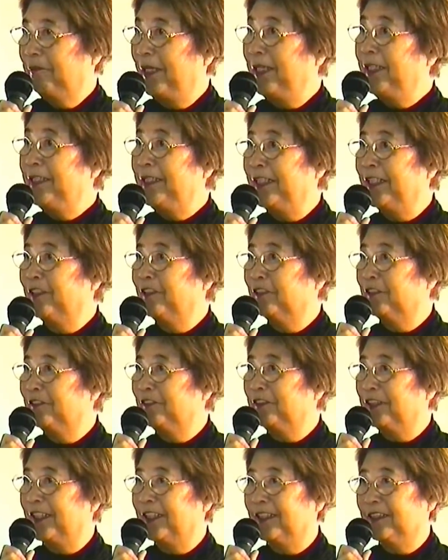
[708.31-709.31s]
painting
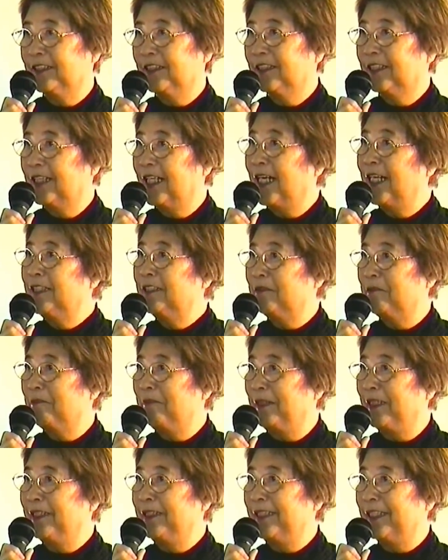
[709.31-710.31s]
of uh,
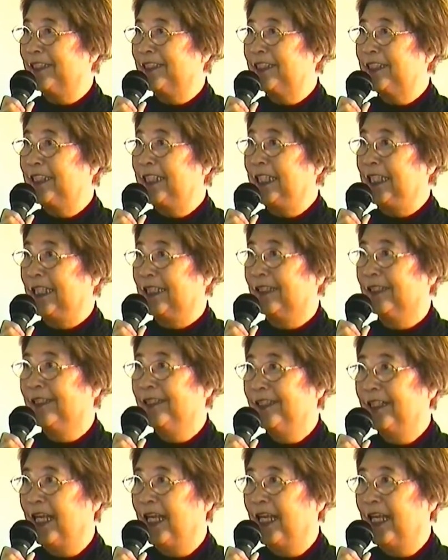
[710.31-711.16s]
garden painting scene,